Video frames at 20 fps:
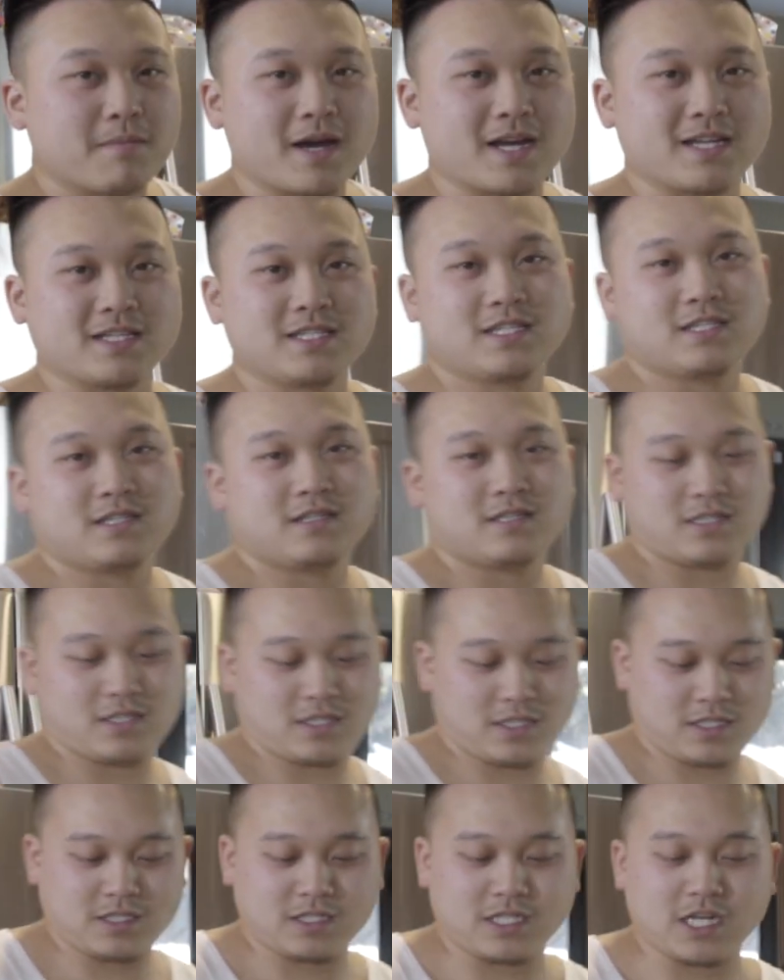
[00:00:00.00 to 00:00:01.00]
my
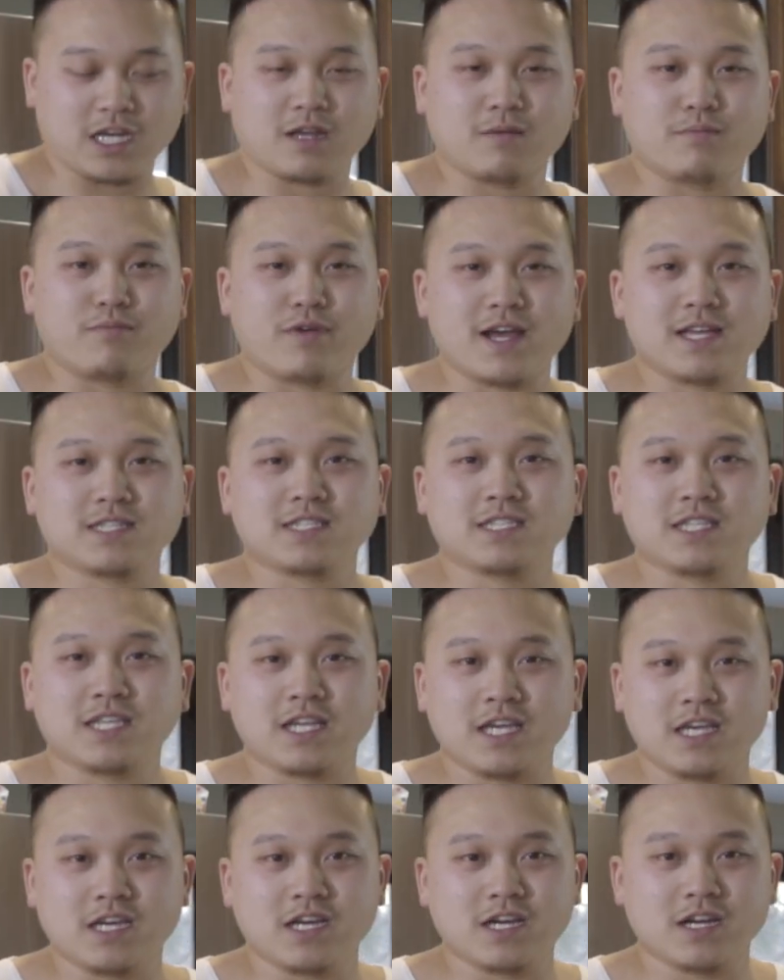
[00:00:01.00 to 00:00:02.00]
chicken breasts
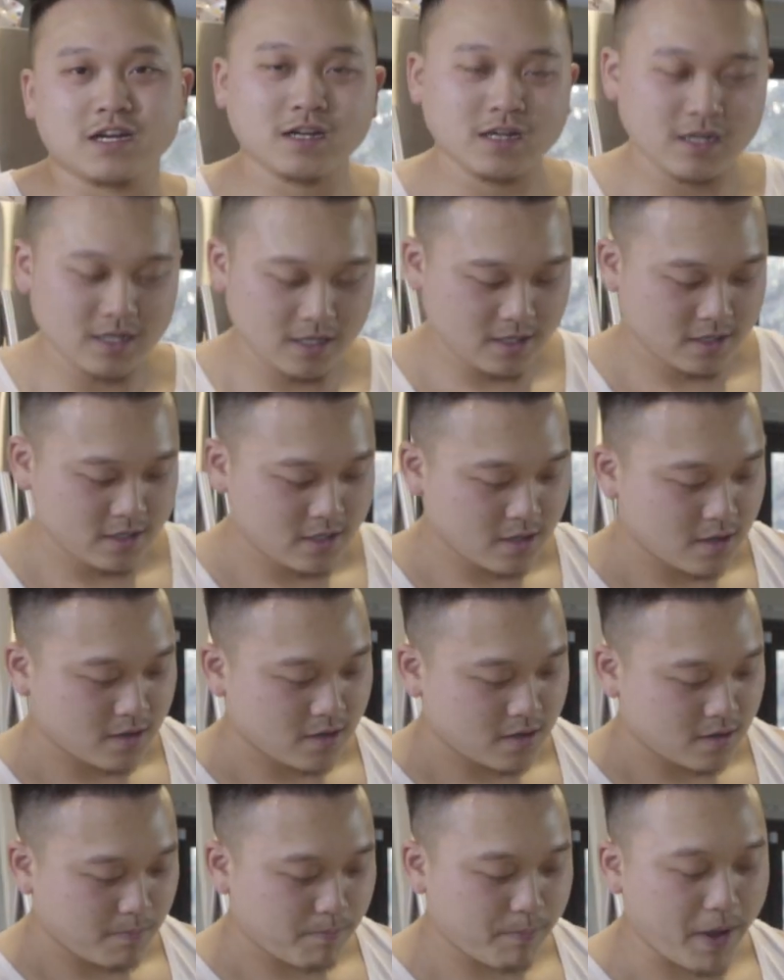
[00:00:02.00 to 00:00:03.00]
here,
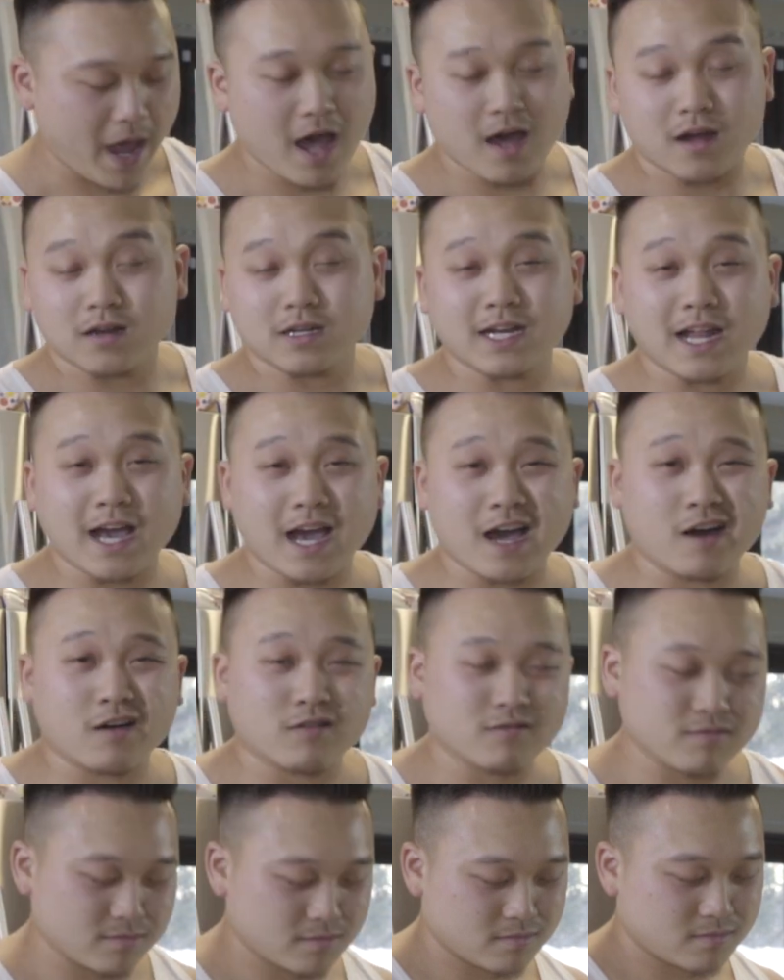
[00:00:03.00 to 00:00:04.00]
pounded
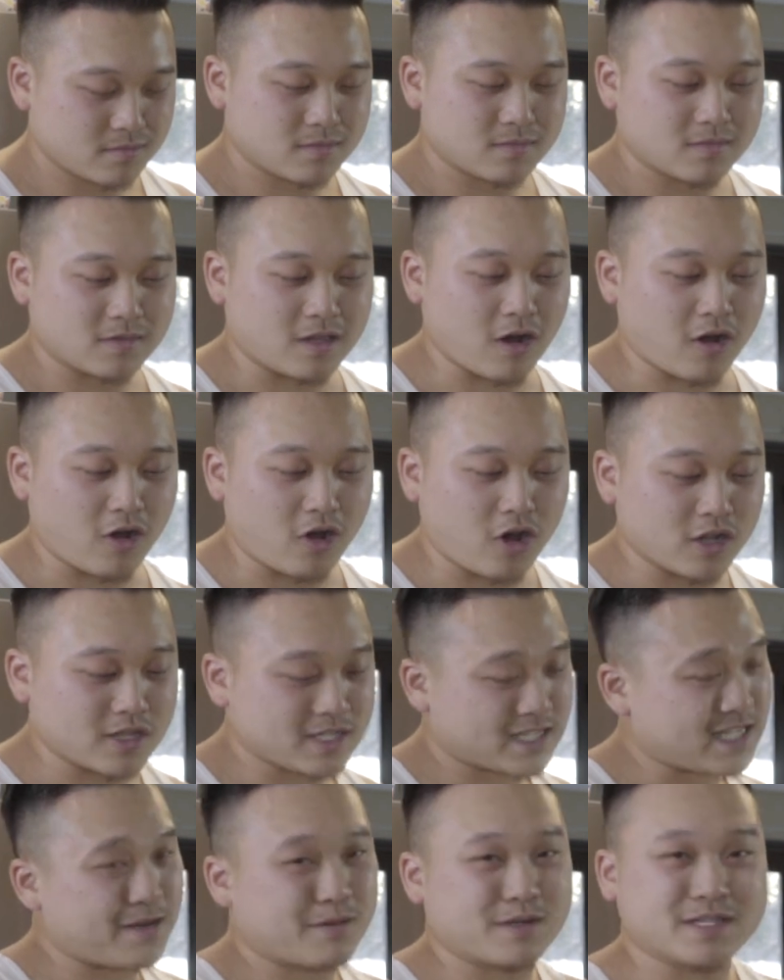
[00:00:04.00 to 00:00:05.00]
out. They're all the
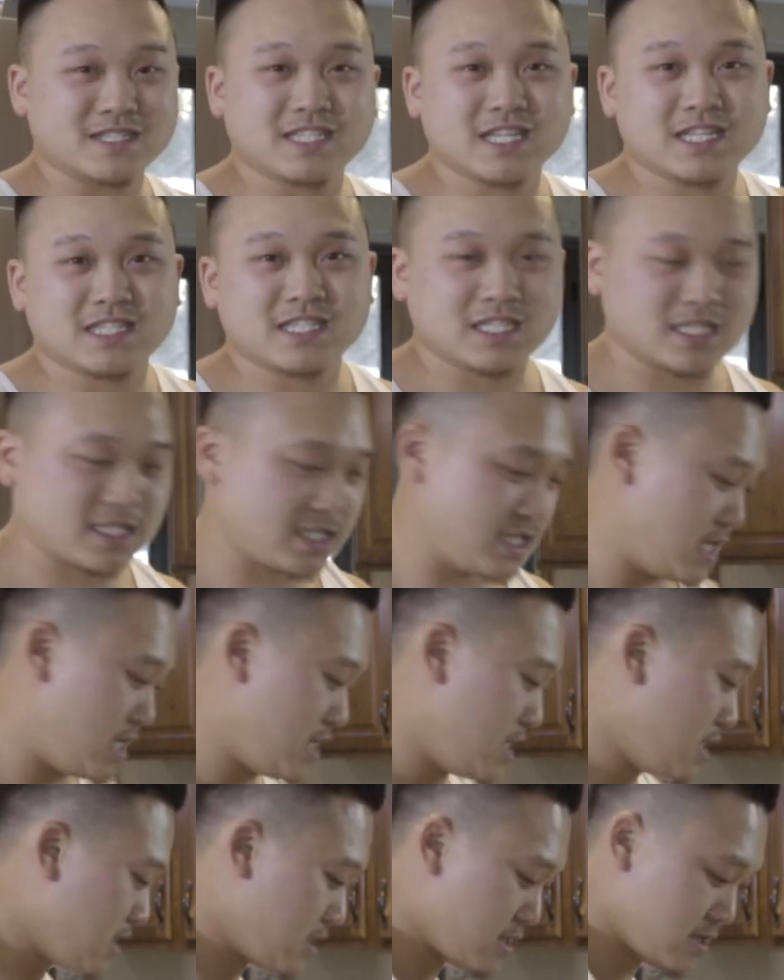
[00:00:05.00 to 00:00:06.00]
same
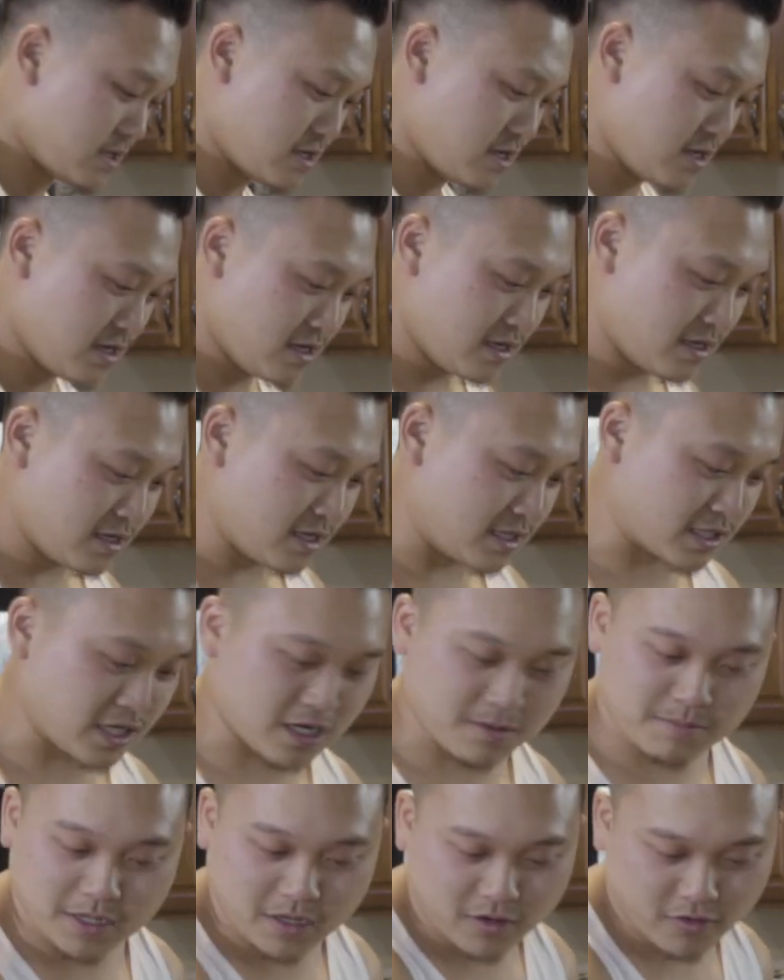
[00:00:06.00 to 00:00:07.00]
consistency. It's
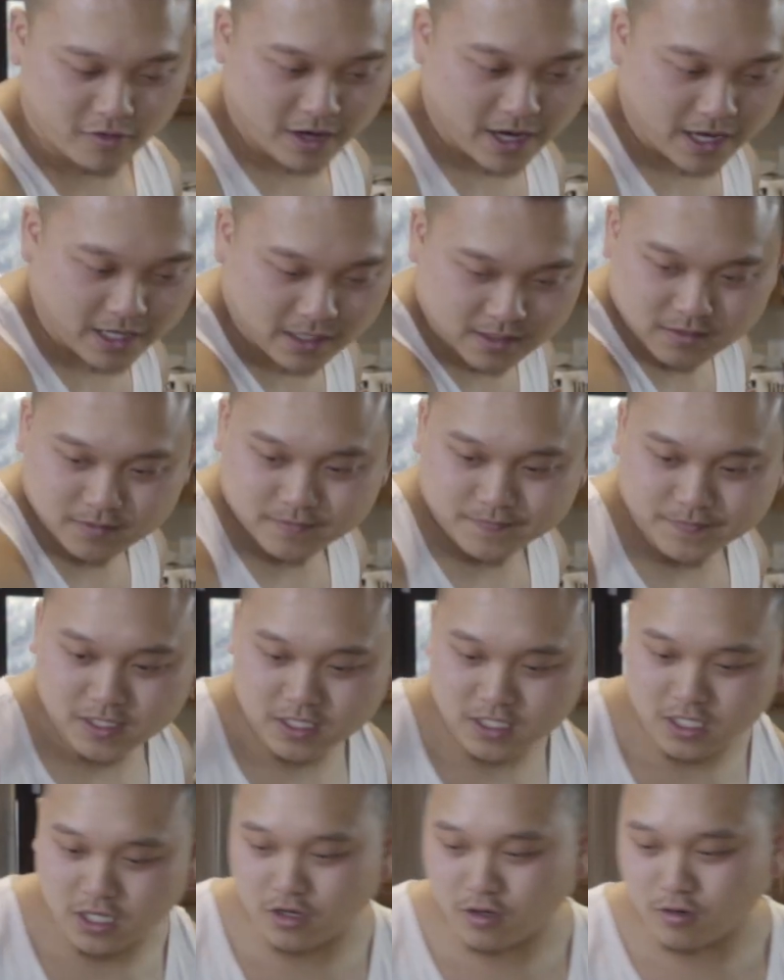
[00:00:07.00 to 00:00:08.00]
gonna be great.
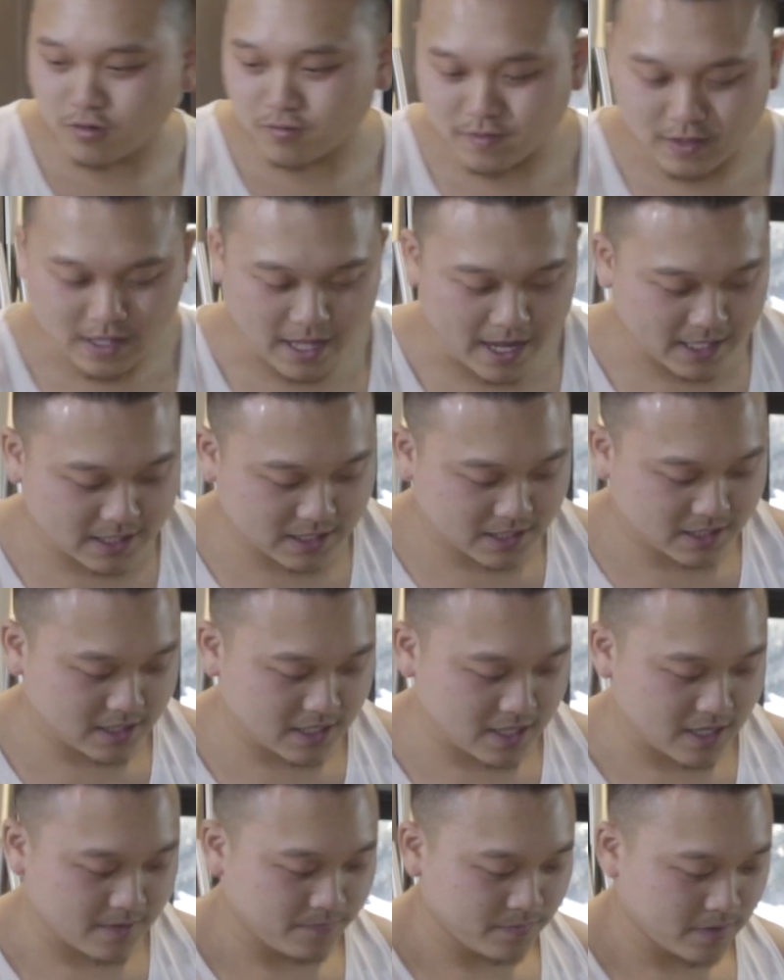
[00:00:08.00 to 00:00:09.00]
So
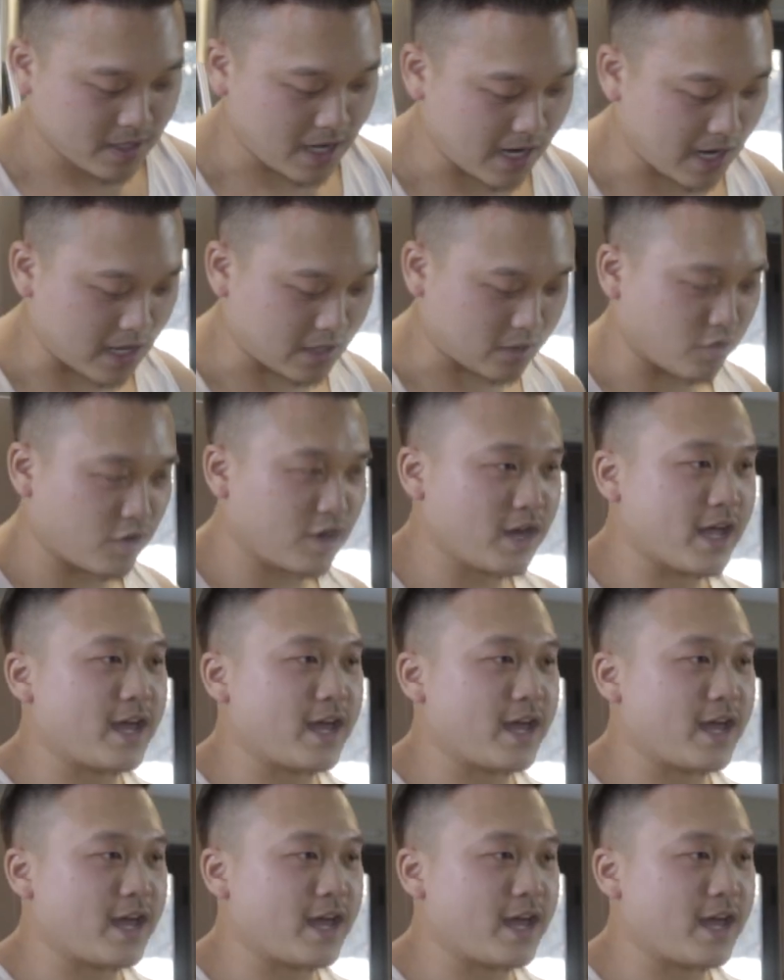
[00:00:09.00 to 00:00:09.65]
next, I got 3